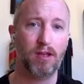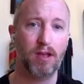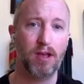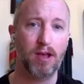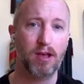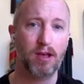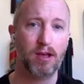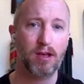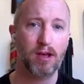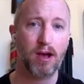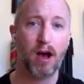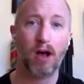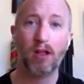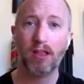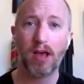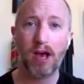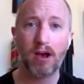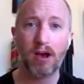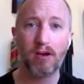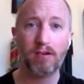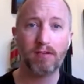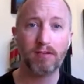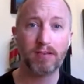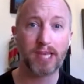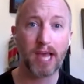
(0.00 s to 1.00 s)

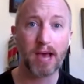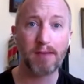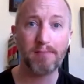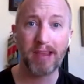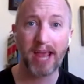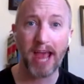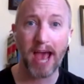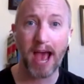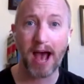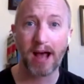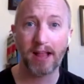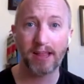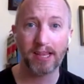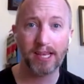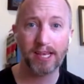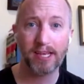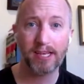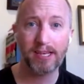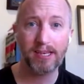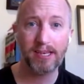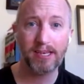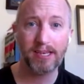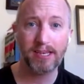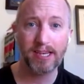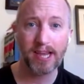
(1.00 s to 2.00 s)
Hello, Debbie
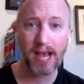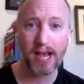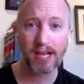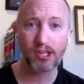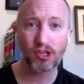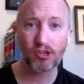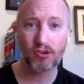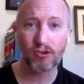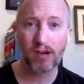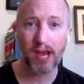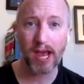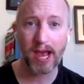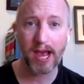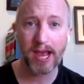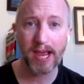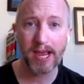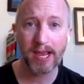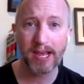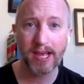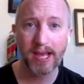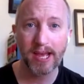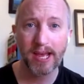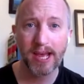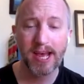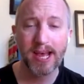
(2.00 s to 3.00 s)
Allen yesterday.
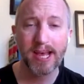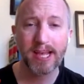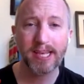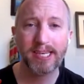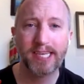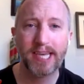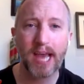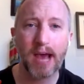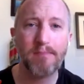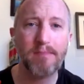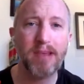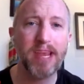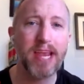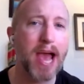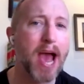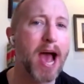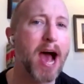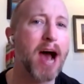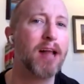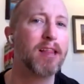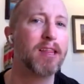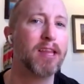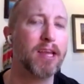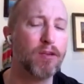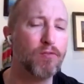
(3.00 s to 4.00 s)
Debbie
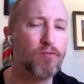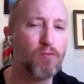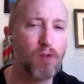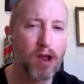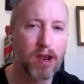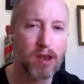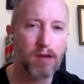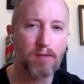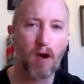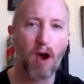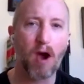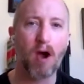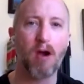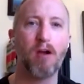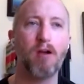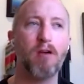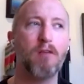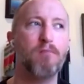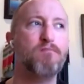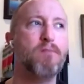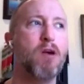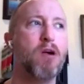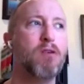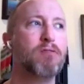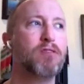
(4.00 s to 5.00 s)
Allen, one of our
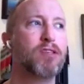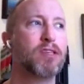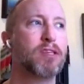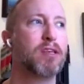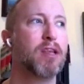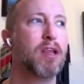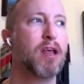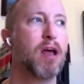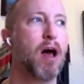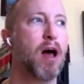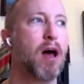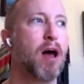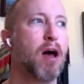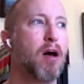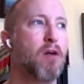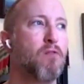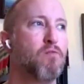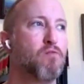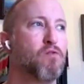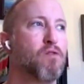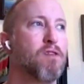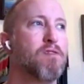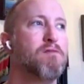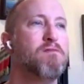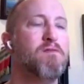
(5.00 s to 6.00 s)
most
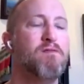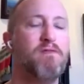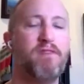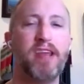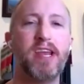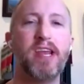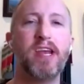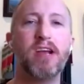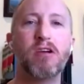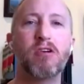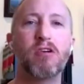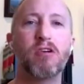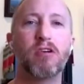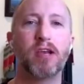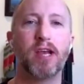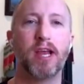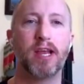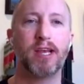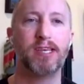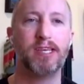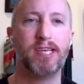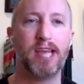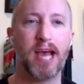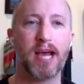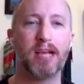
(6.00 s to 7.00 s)
revered
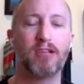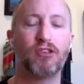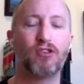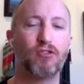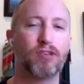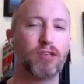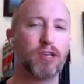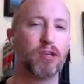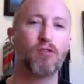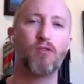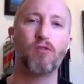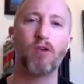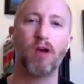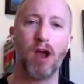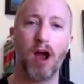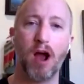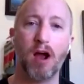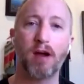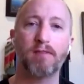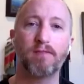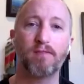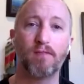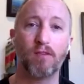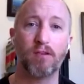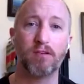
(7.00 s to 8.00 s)
dancers and
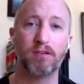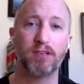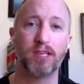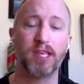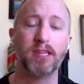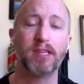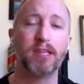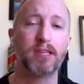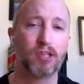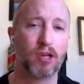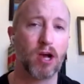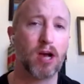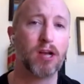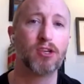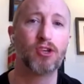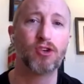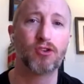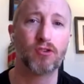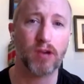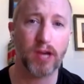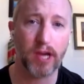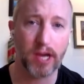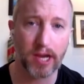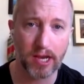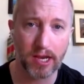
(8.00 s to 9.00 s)
choreographers in this
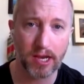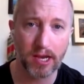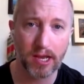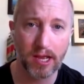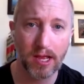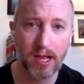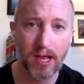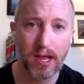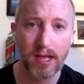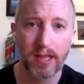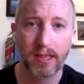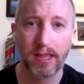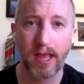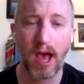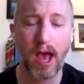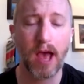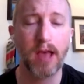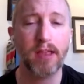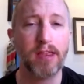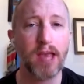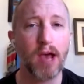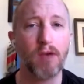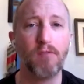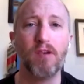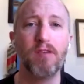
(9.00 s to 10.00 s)
country
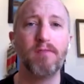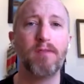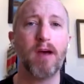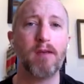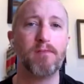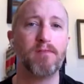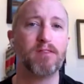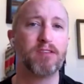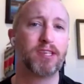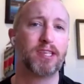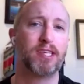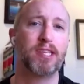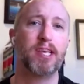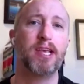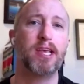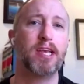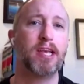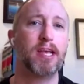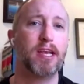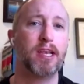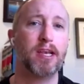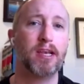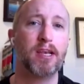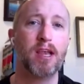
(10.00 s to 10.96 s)
that we've ever seen,